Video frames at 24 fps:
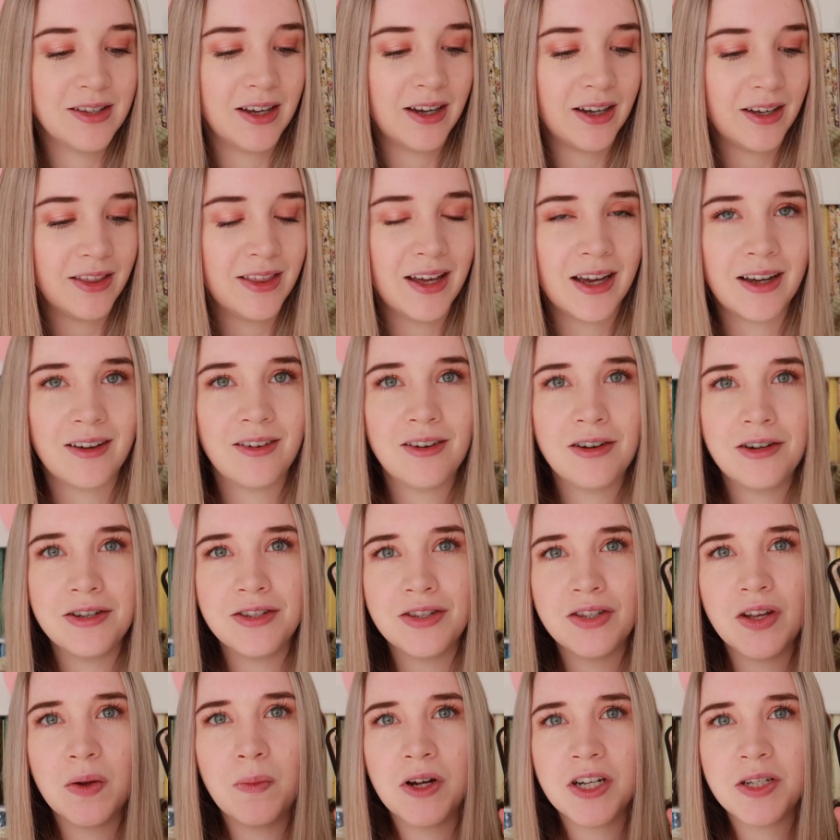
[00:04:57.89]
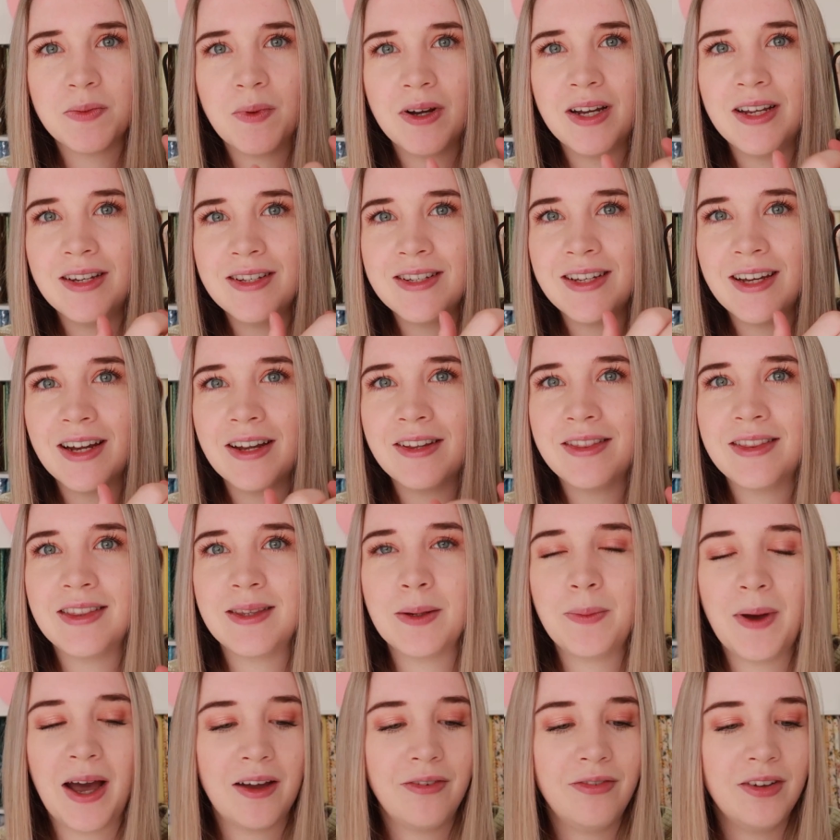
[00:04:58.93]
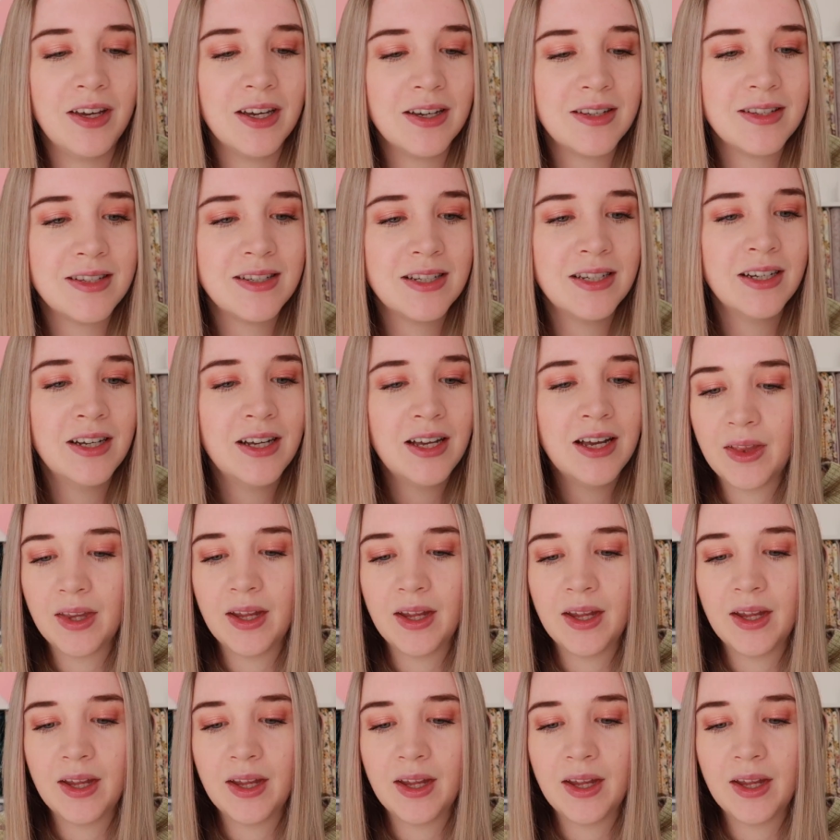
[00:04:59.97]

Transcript: like that costs so much money to get the back fixed.